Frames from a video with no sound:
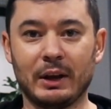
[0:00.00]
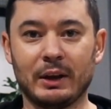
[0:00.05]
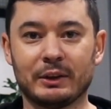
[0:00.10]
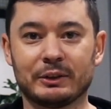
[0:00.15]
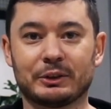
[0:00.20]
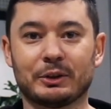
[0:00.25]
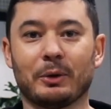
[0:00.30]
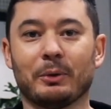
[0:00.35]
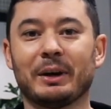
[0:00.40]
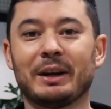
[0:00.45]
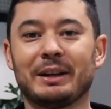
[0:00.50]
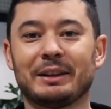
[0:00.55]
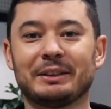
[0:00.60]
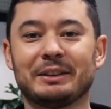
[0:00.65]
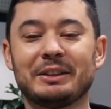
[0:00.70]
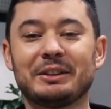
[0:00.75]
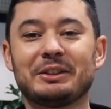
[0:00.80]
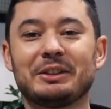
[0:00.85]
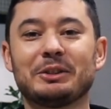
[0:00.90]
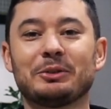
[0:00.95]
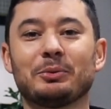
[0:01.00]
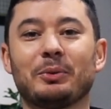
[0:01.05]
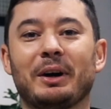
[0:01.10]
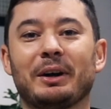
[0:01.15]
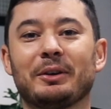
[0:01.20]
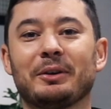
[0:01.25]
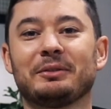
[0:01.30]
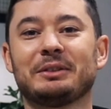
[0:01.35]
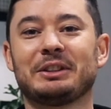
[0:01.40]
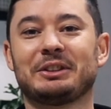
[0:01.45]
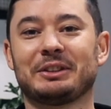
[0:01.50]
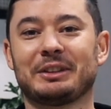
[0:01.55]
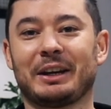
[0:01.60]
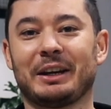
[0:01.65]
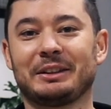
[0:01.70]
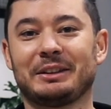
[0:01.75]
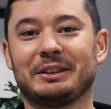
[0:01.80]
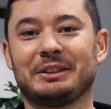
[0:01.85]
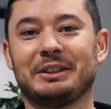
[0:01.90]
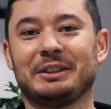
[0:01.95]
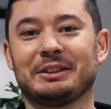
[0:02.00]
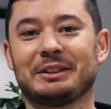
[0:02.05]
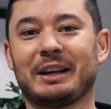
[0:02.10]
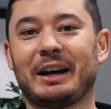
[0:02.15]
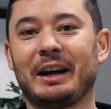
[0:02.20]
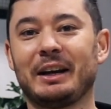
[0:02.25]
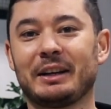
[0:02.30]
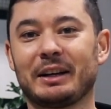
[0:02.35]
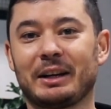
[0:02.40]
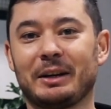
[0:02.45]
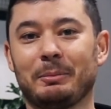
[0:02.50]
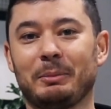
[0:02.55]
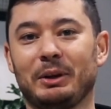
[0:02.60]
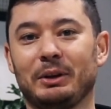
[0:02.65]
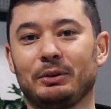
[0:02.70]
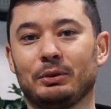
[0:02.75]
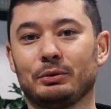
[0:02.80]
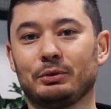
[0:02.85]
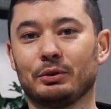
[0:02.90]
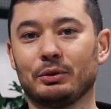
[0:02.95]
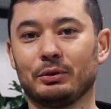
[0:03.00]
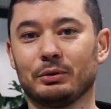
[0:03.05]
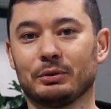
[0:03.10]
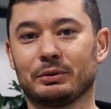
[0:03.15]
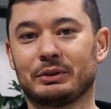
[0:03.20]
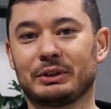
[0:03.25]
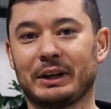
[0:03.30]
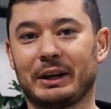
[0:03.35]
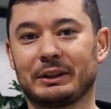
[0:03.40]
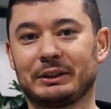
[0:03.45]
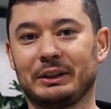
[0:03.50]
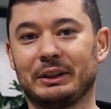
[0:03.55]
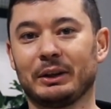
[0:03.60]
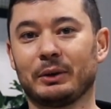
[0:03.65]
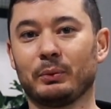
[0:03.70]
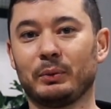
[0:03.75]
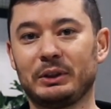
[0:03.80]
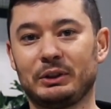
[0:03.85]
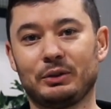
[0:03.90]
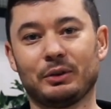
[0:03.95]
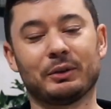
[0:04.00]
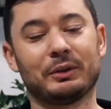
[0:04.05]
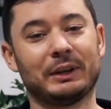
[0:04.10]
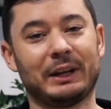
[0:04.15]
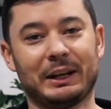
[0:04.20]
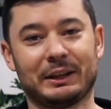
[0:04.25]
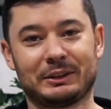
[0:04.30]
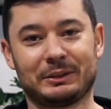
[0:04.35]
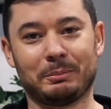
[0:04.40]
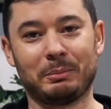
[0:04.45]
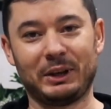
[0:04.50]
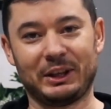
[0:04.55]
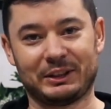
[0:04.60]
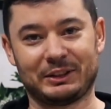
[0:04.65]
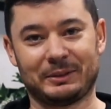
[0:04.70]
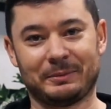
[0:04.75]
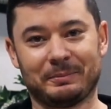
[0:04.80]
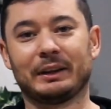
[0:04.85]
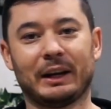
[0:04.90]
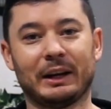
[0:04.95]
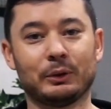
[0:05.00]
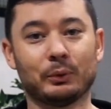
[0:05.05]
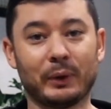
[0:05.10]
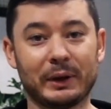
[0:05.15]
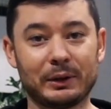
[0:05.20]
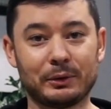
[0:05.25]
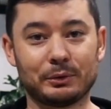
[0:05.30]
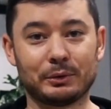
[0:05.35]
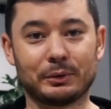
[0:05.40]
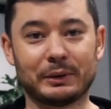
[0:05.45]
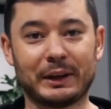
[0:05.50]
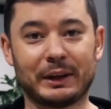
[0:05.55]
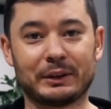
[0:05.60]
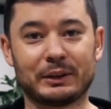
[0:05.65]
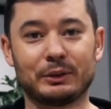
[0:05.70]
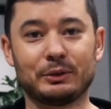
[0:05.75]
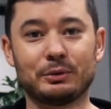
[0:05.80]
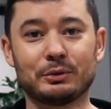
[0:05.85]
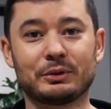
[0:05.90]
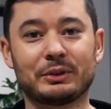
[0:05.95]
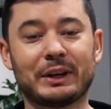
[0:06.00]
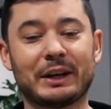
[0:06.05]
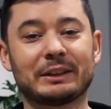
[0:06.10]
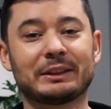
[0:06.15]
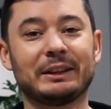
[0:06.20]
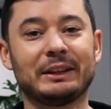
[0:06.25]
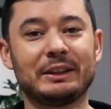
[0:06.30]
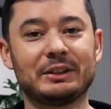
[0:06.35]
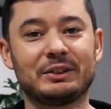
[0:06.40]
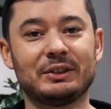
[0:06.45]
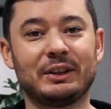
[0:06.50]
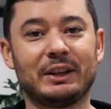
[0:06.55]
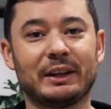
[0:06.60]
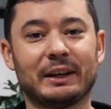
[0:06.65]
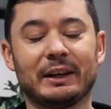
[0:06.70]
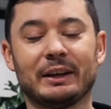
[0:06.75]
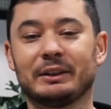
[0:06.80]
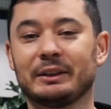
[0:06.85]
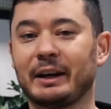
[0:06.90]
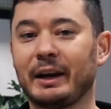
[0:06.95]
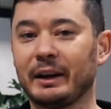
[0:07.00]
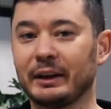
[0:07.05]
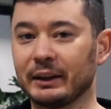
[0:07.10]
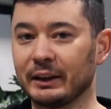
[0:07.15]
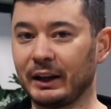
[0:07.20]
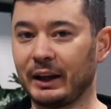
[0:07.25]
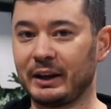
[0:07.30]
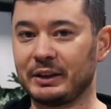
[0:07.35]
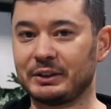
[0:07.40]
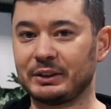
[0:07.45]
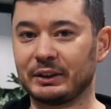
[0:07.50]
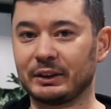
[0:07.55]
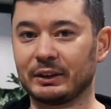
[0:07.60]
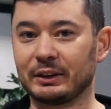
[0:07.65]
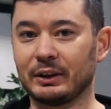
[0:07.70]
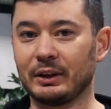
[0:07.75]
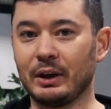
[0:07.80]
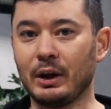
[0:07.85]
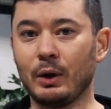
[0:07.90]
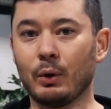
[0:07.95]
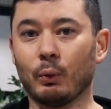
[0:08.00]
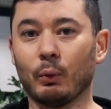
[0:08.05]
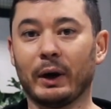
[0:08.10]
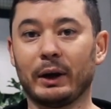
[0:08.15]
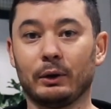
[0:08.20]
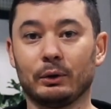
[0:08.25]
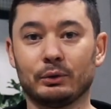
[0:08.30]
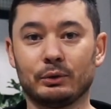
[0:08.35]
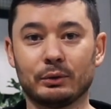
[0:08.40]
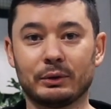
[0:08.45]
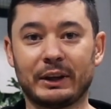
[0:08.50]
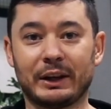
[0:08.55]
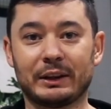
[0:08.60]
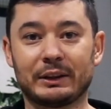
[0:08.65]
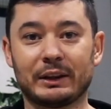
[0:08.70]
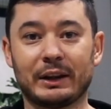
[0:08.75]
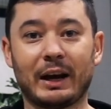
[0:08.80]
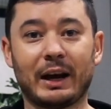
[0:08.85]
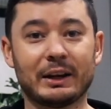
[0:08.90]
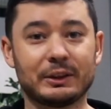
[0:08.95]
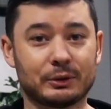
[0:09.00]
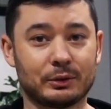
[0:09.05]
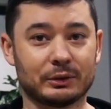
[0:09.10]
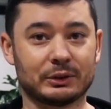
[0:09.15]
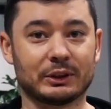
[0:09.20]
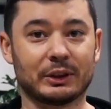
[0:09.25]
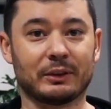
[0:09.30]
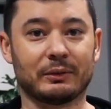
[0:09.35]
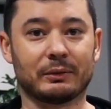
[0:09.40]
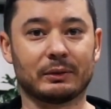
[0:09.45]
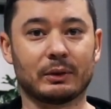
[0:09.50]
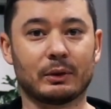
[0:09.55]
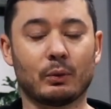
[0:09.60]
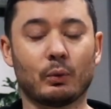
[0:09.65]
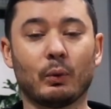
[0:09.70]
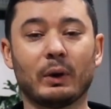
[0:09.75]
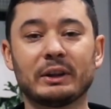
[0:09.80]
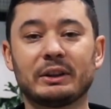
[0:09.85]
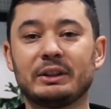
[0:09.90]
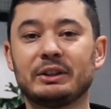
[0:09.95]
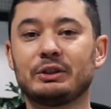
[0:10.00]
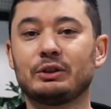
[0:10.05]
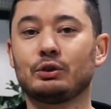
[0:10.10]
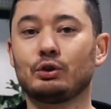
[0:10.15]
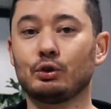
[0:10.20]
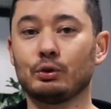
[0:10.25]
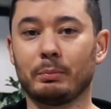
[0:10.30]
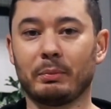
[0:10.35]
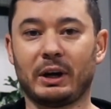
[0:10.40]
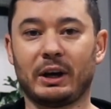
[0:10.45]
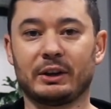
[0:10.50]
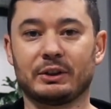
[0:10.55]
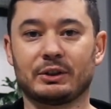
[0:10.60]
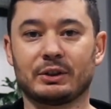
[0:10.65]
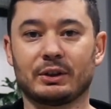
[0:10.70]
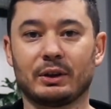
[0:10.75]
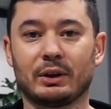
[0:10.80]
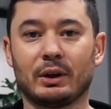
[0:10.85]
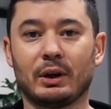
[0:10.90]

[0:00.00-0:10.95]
So this is one of the strategies I recommend you to use starting with your next mix. And when you do that, you start listening and analyzing. While you do that, ask yourself, what is too much?